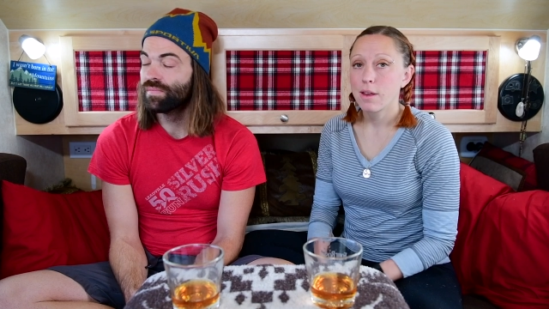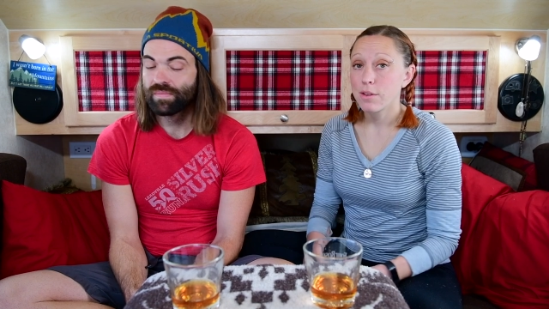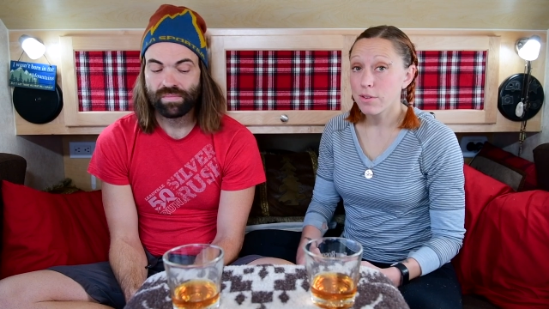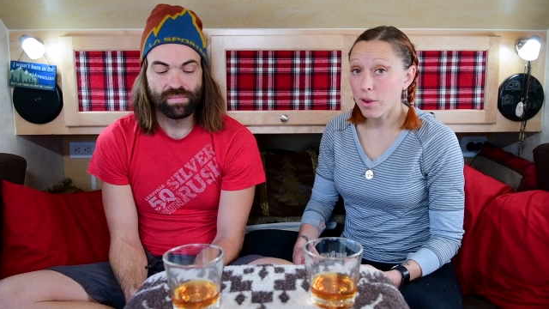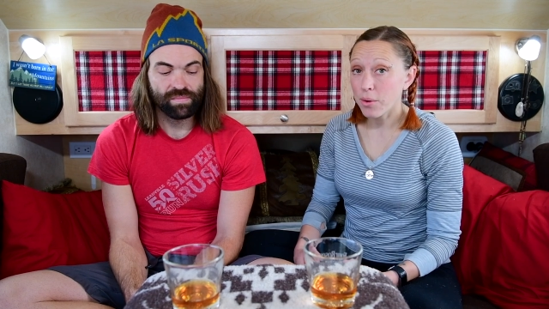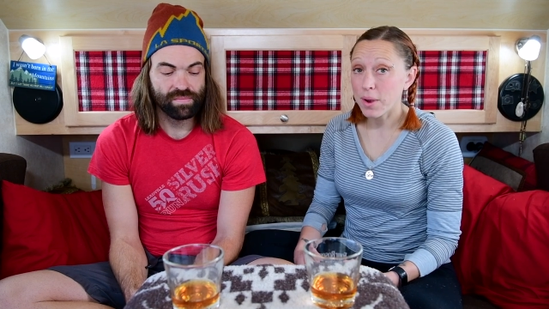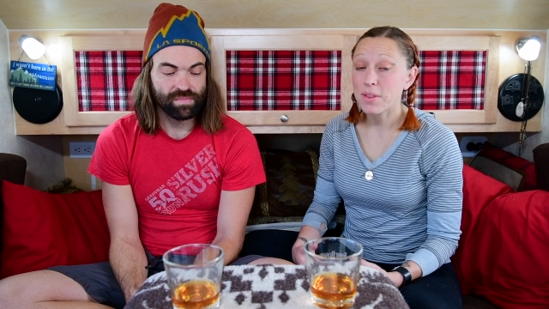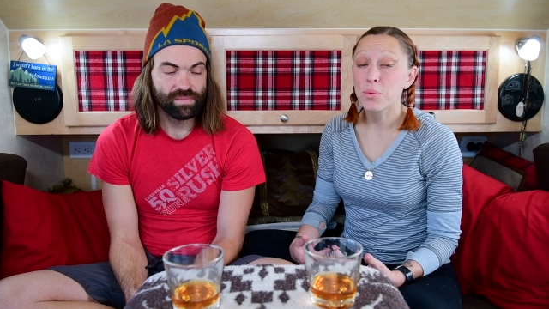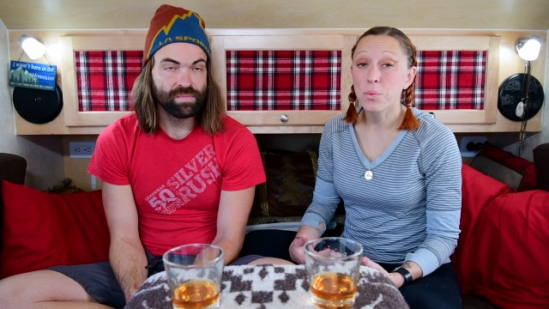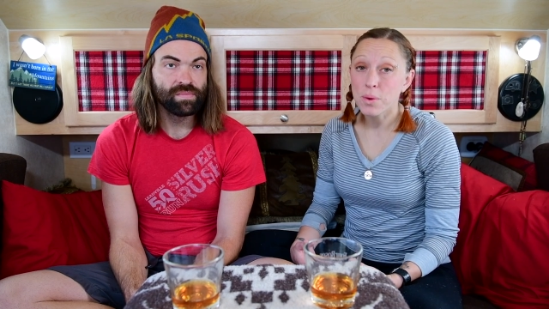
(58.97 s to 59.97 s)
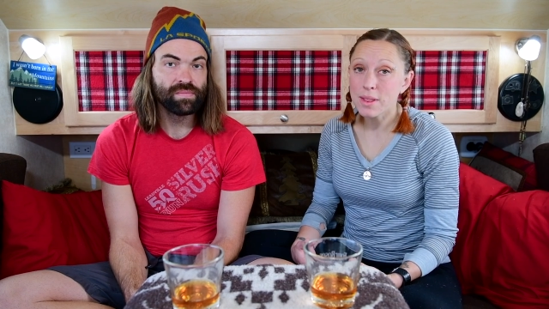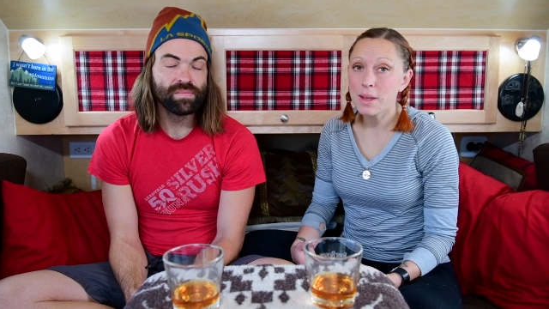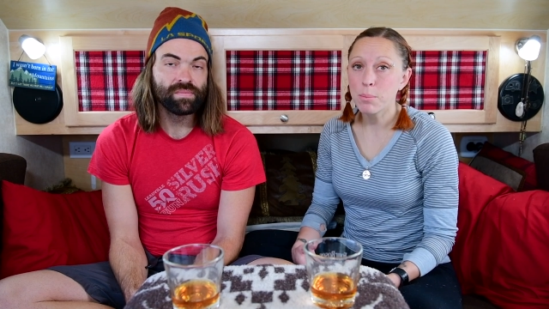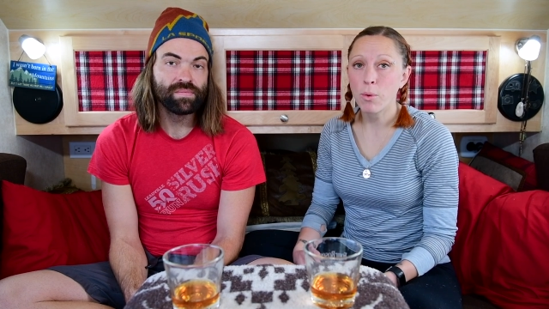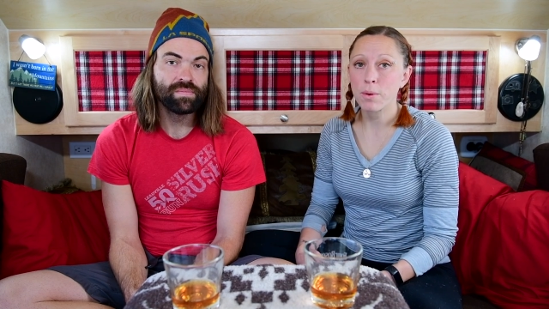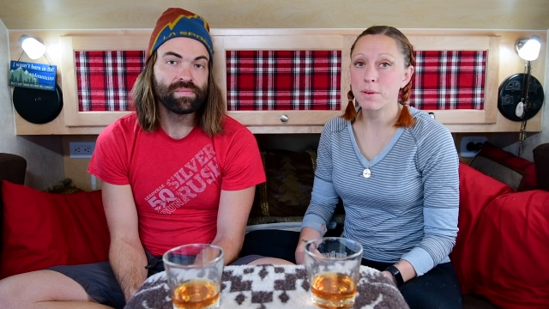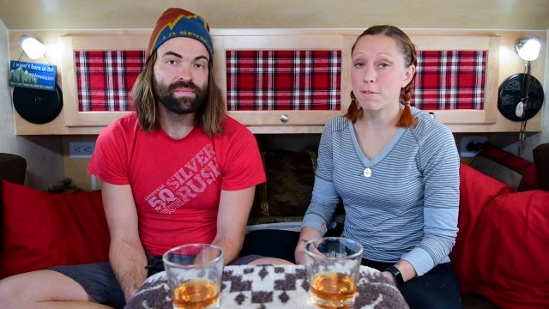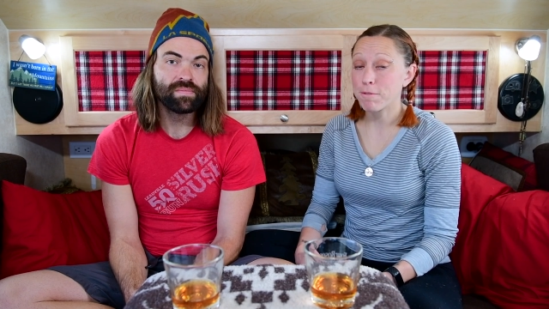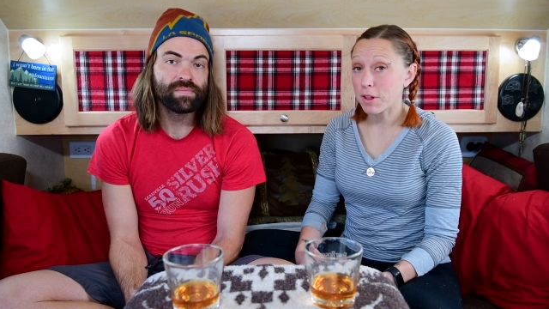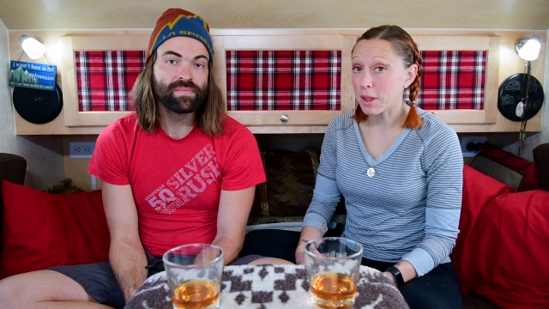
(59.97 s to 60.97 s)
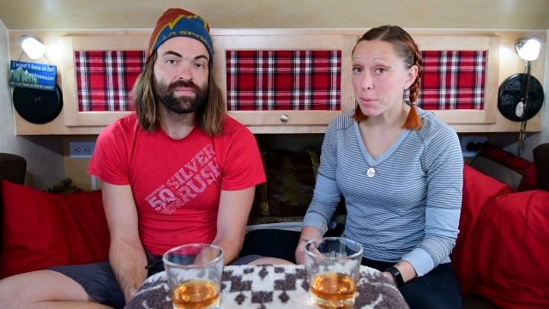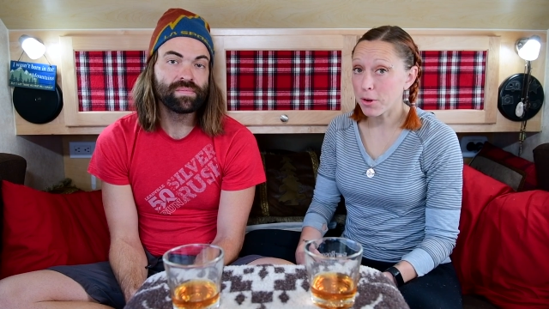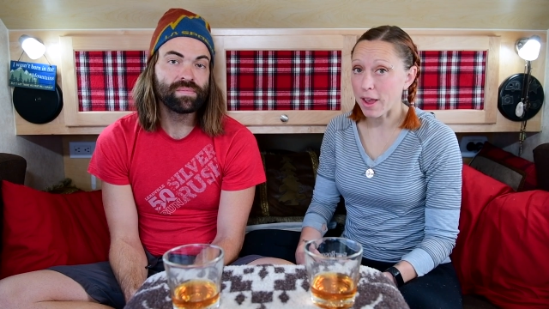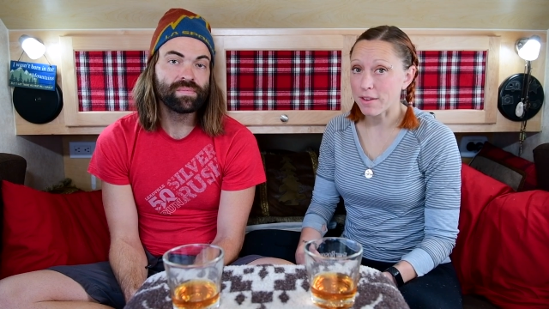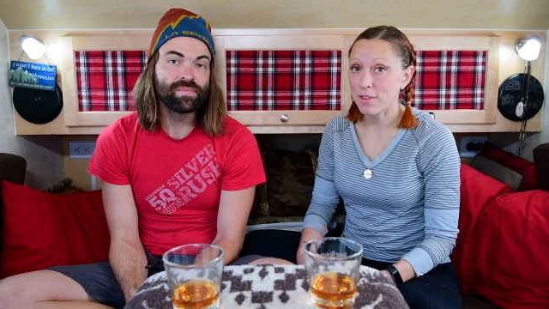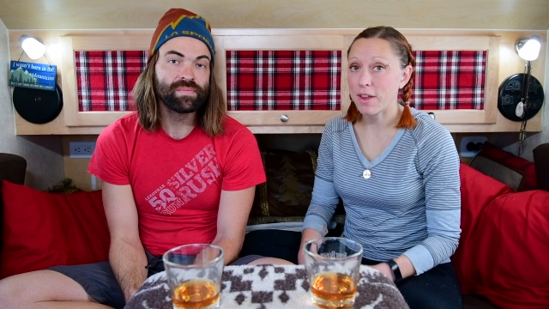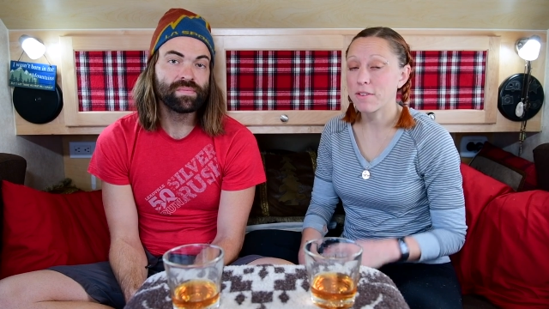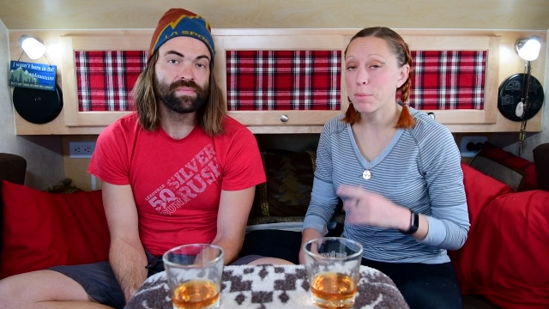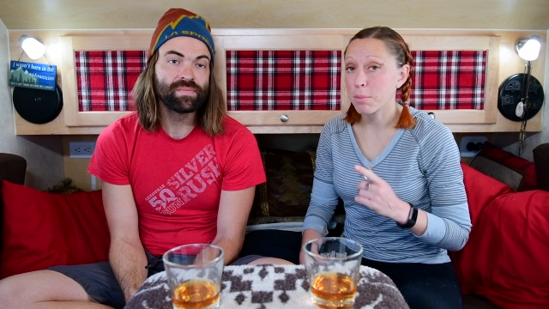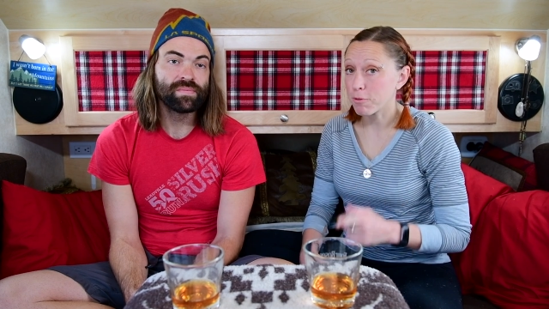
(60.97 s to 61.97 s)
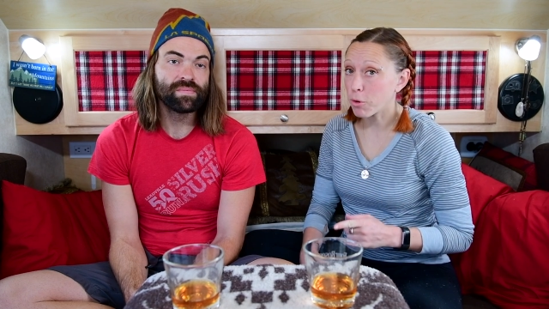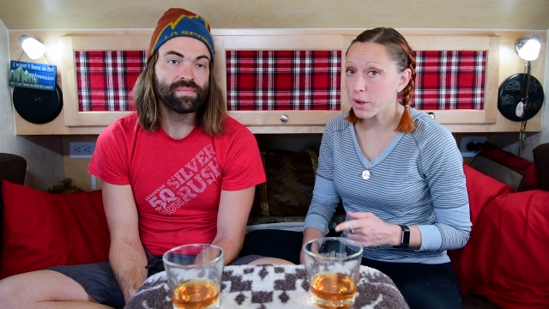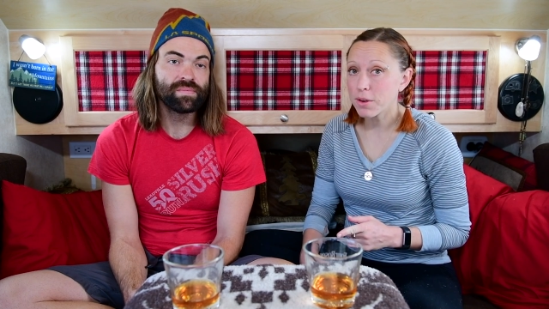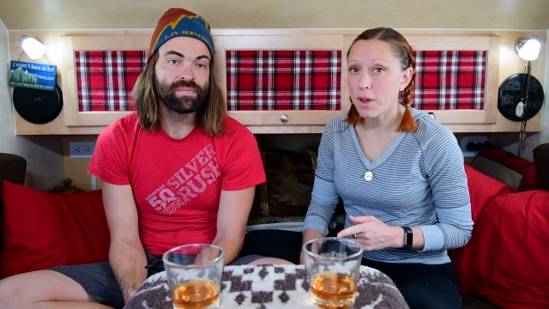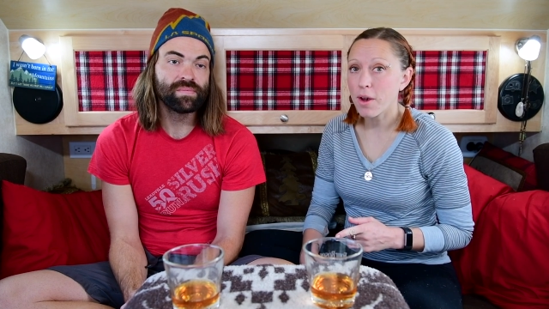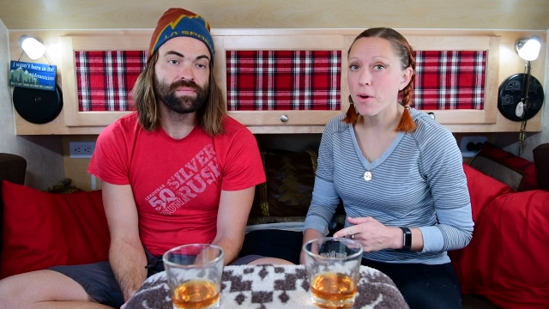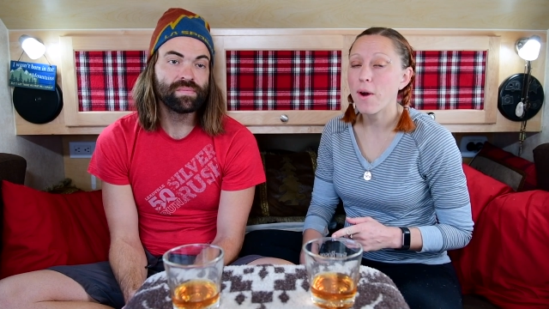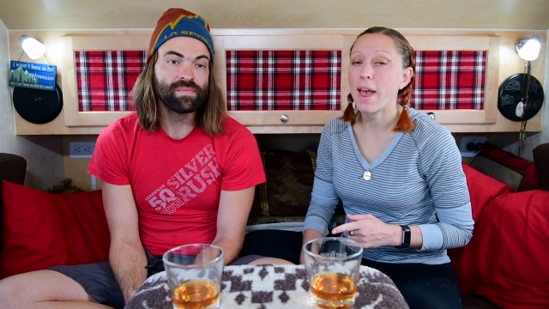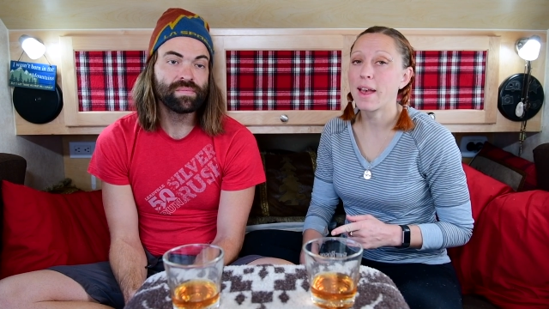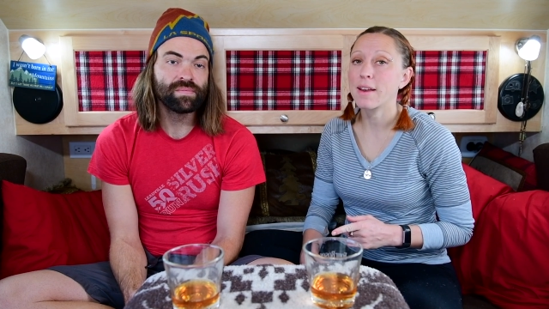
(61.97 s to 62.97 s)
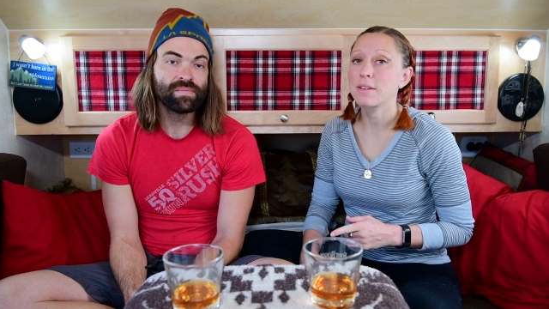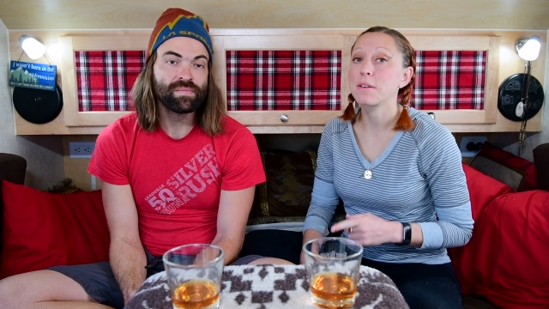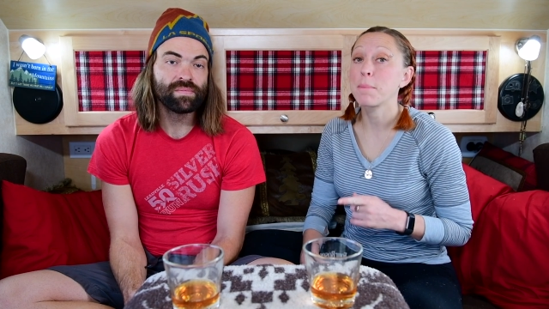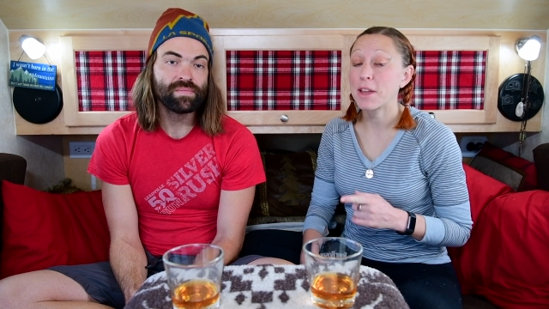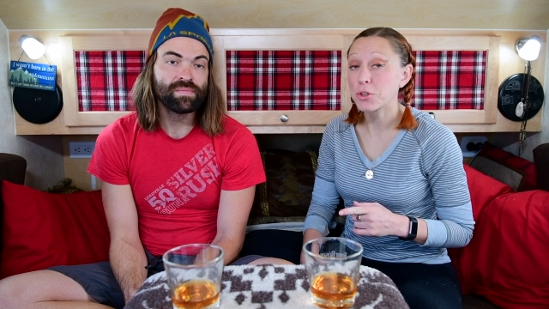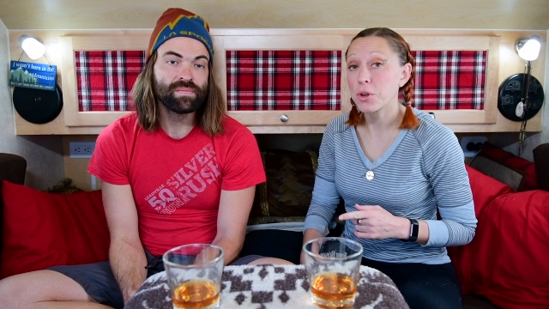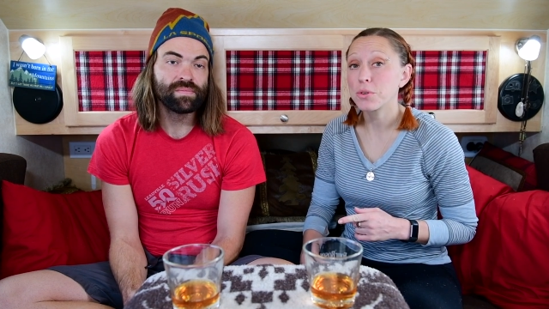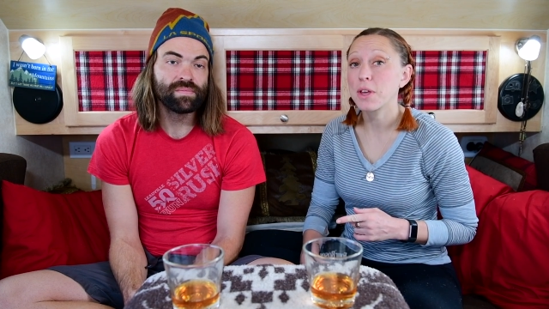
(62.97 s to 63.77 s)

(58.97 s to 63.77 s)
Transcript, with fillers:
Speaker 1: So it's really important to fill up your gas tanks before you go and to make sure you